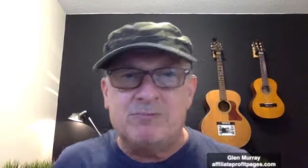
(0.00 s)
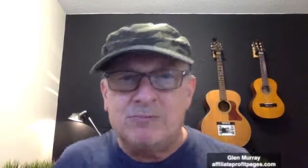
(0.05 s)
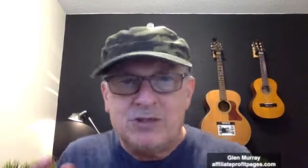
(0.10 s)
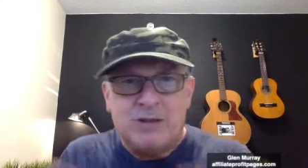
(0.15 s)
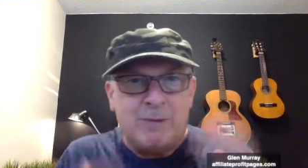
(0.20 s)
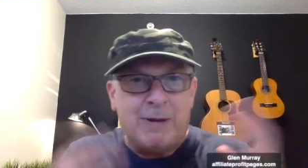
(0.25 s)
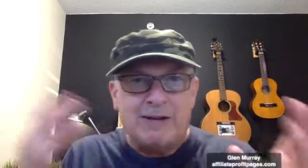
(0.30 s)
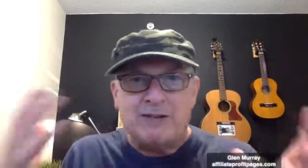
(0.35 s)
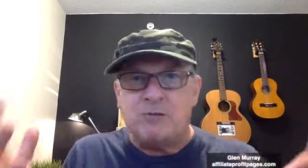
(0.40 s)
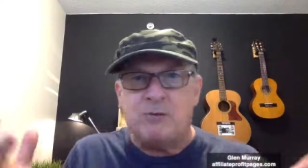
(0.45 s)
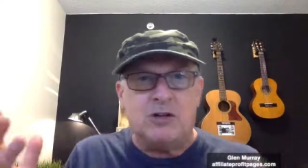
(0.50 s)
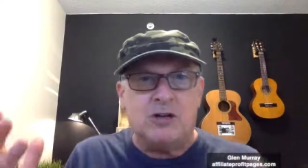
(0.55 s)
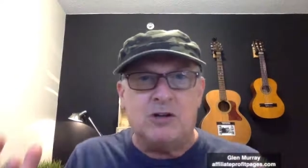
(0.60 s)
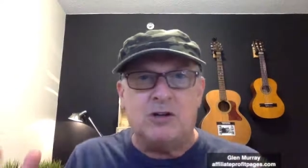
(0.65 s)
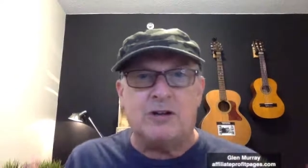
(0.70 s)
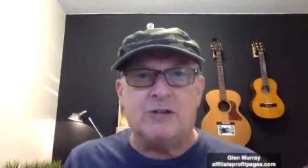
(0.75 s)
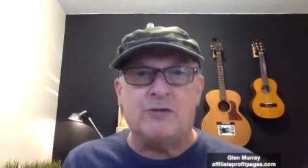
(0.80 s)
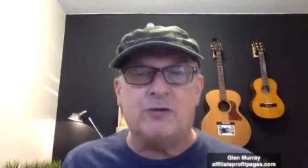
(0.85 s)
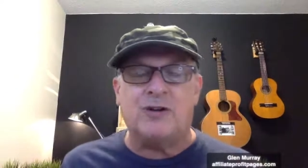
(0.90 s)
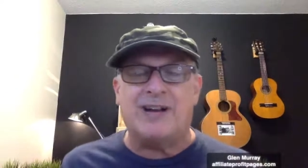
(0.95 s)
Depends on what you're
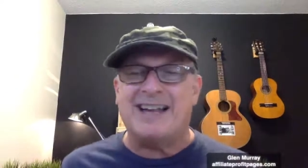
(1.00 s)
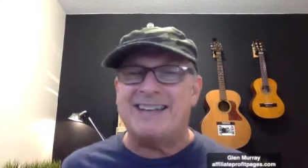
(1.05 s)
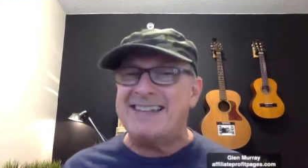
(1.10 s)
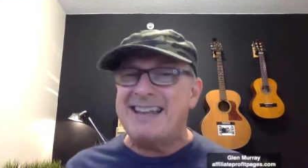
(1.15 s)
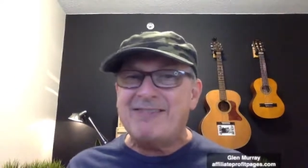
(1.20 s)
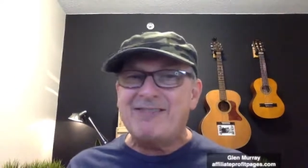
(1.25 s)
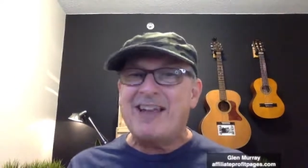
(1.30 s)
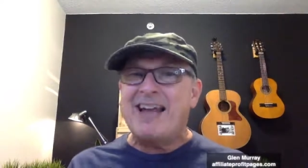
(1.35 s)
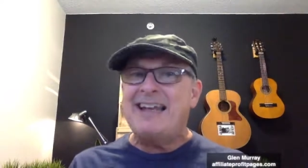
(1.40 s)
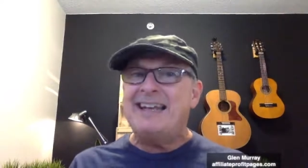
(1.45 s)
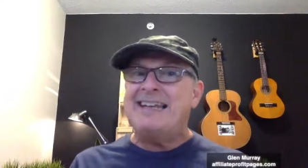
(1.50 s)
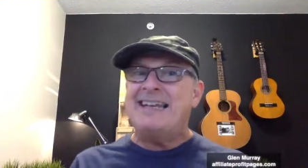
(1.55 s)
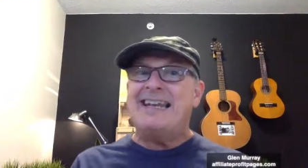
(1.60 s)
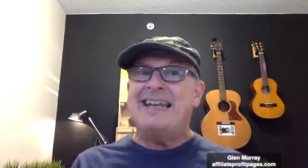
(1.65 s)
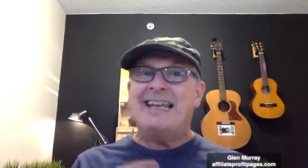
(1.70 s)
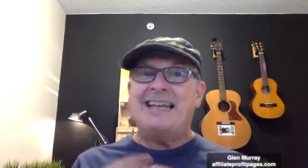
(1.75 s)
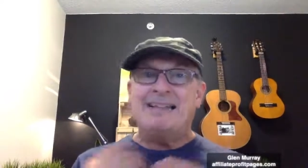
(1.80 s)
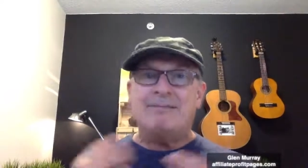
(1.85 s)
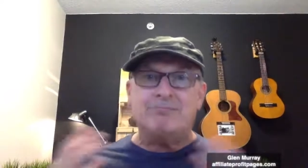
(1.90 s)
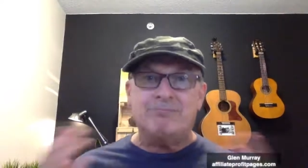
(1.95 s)
looking for, guys. I've got
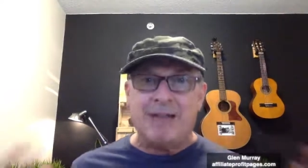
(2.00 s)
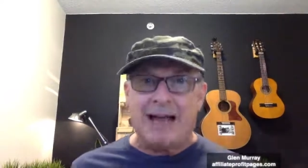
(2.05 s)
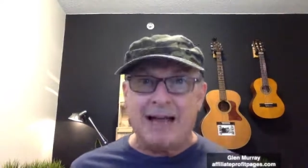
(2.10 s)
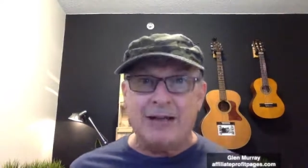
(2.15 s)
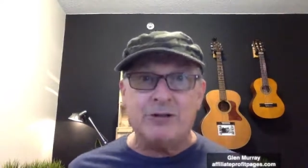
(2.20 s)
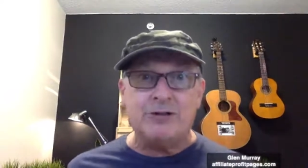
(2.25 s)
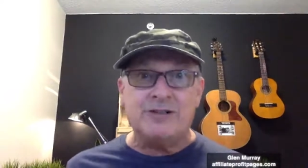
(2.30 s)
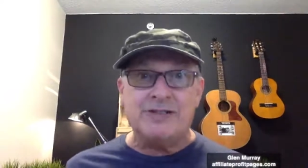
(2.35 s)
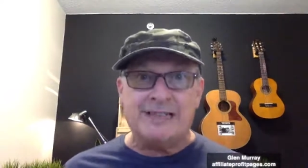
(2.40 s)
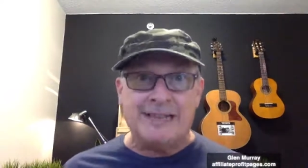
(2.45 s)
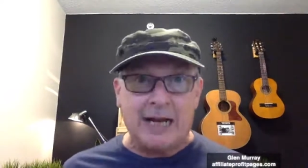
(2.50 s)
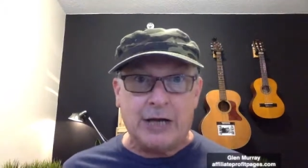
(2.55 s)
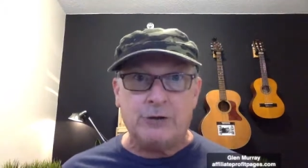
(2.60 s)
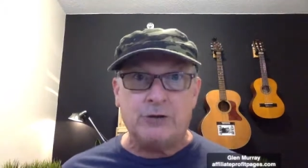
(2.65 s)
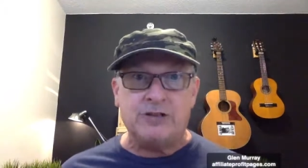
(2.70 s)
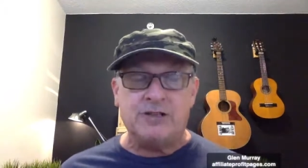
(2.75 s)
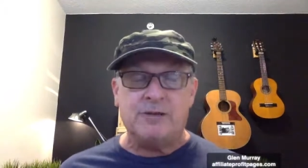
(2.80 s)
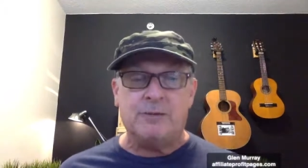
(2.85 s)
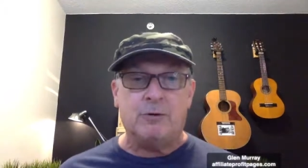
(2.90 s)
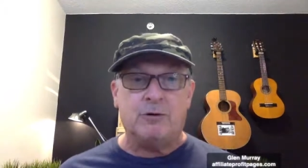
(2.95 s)
hundreds and
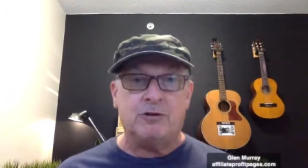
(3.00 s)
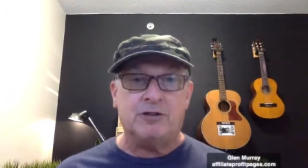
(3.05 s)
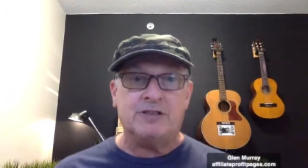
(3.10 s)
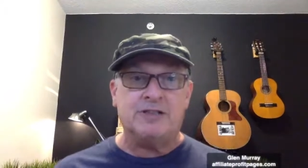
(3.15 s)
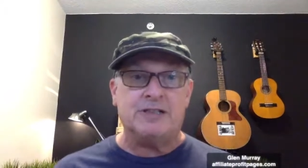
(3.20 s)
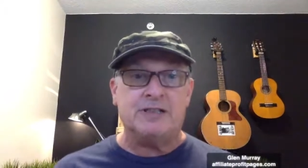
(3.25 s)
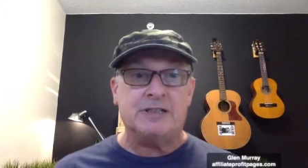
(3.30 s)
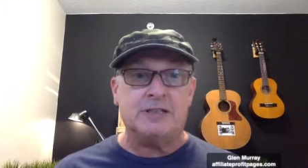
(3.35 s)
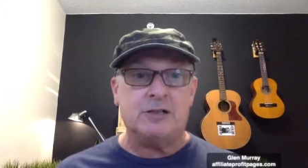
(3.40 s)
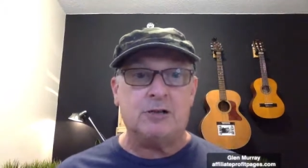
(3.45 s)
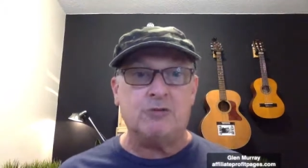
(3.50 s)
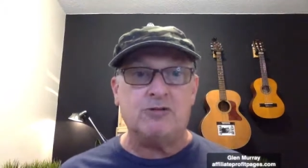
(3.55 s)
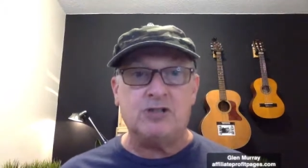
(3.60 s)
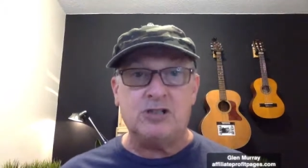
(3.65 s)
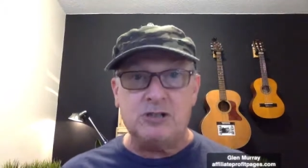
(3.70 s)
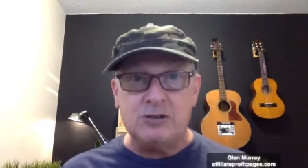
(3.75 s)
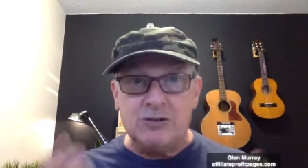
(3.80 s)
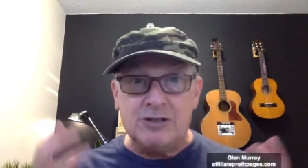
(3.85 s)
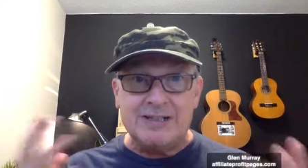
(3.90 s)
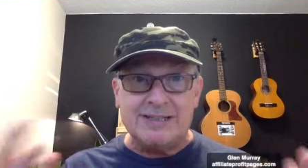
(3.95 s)
hundreds of bonuses. So
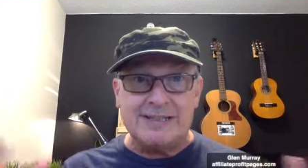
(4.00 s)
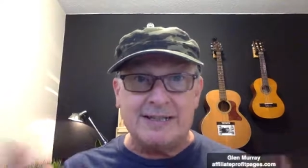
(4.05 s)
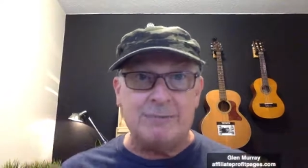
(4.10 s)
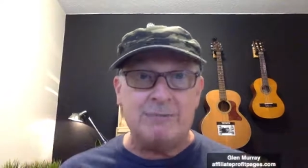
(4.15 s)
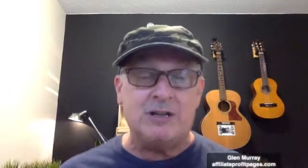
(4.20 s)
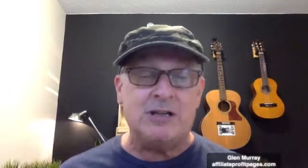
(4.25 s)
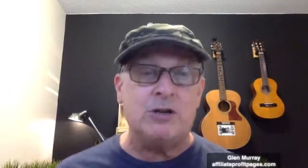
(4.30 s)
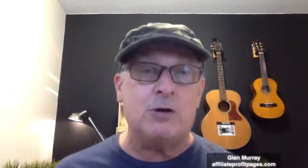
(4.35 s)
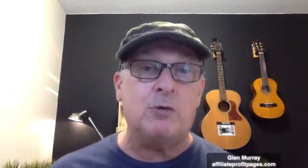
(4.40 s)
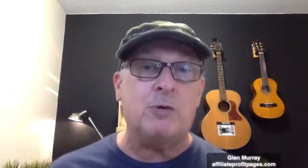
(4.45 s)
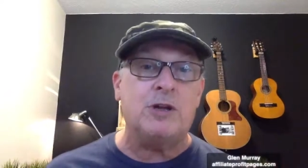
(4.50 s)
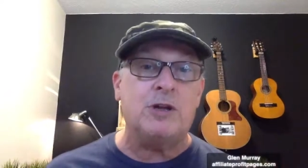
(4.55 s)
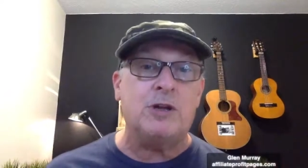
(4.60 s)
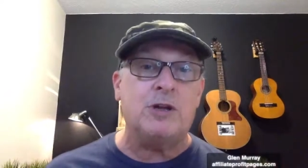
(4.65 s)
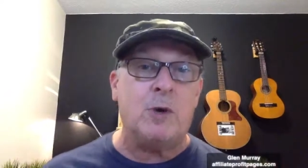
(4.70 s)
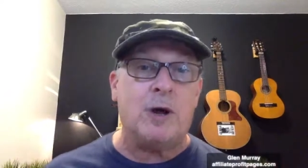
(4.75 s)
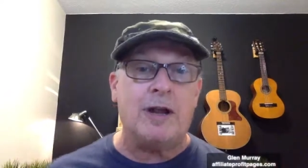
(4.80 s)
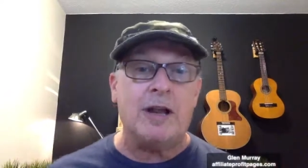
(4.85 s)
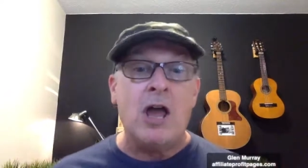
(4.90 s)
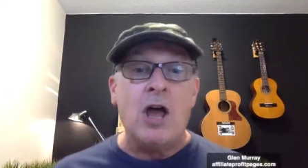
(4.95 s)
do you just let me know what
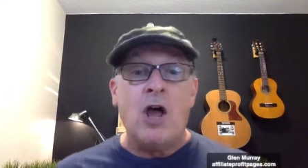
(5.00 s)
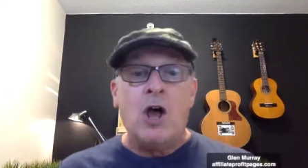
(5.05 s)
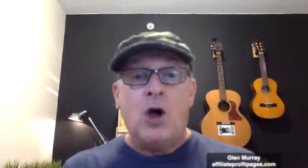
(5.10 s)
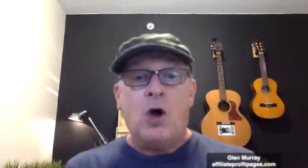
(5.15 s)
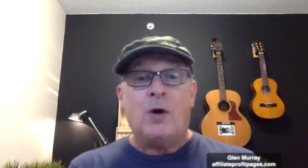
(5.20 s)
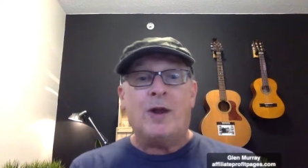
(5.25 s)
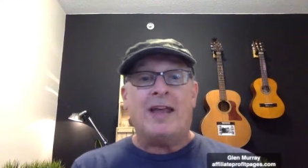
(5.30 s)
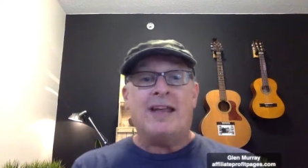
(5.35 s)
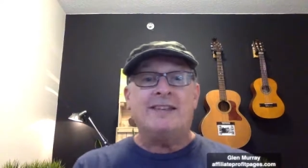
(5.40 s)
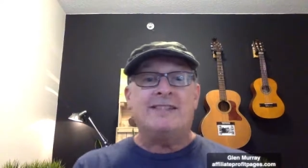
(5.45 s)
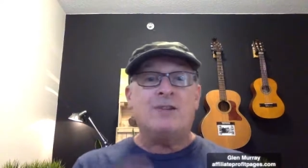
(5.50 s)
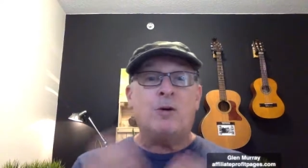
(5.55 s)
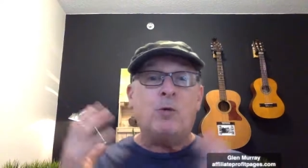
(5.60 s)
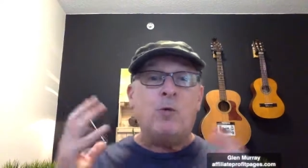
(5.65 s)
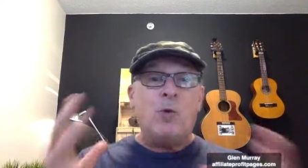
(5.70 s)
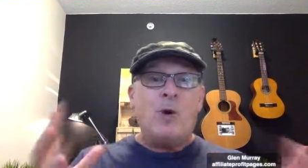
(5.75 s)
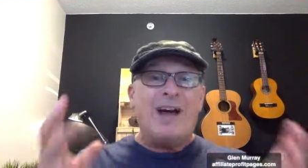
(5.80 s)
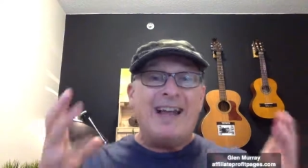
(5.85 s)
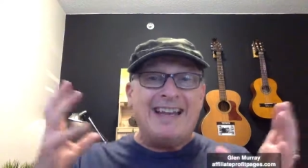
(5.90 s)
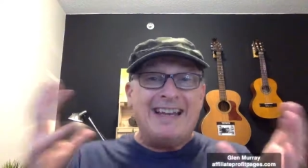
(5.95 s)
you want? Okay, so
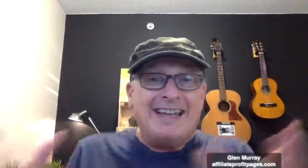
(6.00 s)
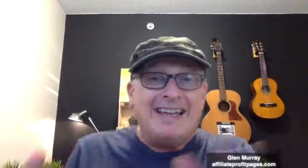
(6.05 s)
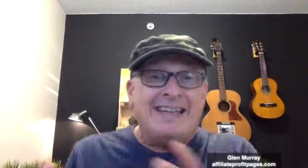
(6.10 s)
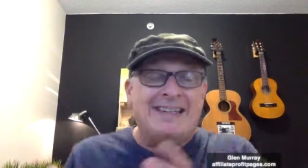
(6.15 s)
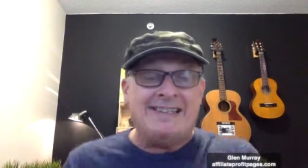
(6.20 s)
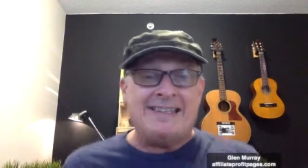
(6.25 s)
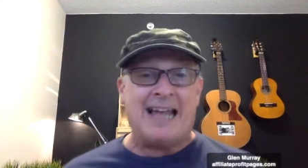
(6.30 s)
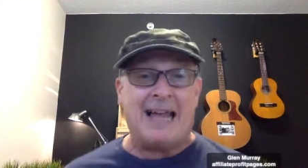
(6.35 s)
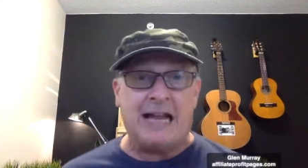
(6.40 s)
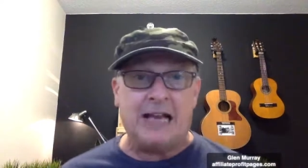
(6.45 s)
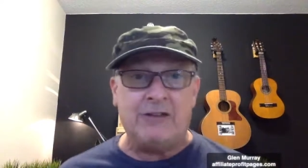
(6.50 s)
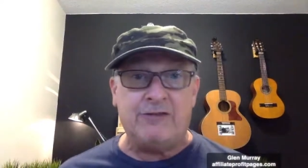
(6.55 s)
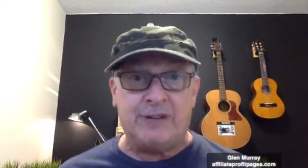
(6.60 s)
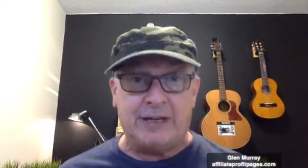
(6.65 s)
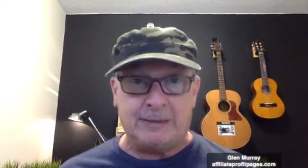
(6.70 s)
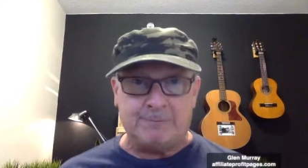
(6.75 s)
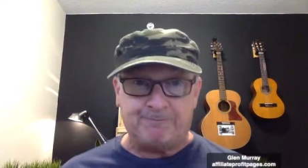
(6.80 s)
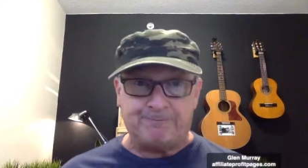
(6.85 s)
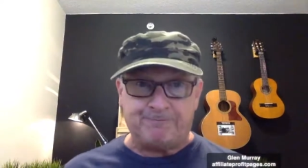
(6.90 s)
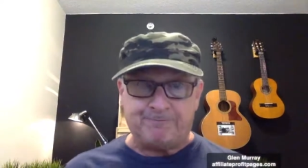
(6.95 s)
what is
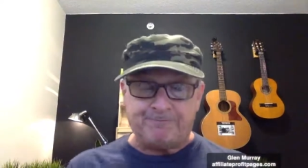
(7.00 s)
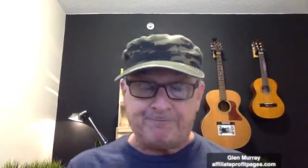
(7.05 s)
Elevate?